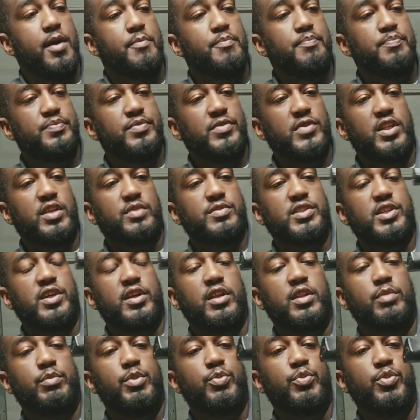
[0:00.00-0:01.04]

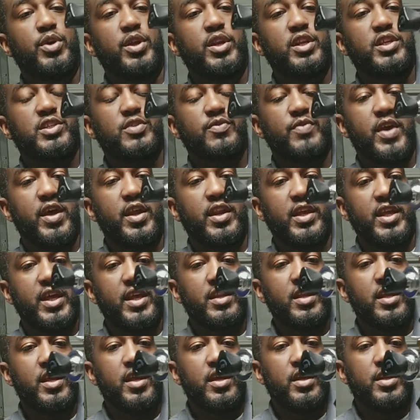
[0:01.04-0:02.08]
Sorry, let me bring this
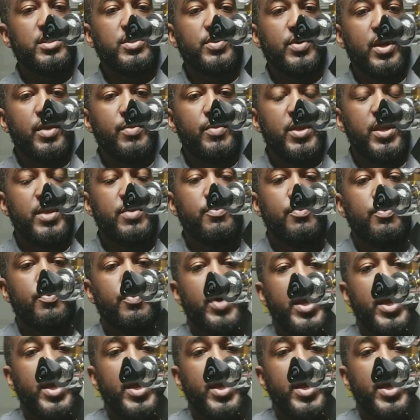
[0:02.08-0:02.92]
around again. So